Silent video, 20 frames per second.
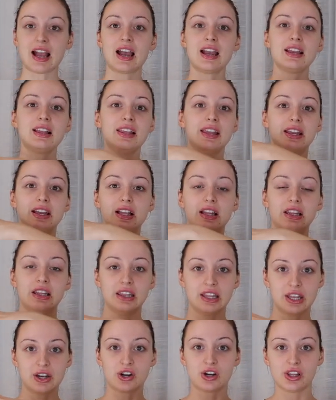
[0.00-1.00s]
I like
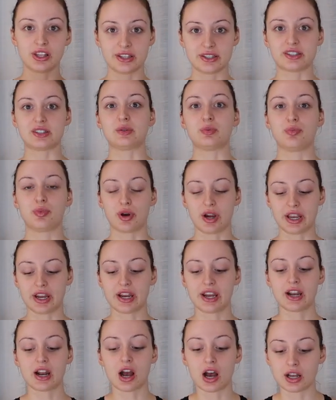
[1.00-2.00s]
literally sprayed
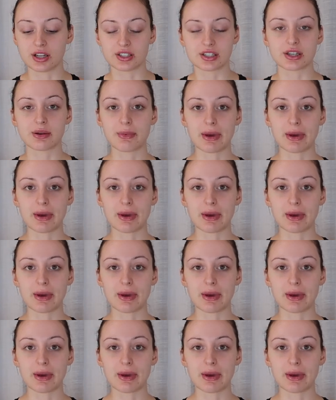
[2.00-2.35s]
it onto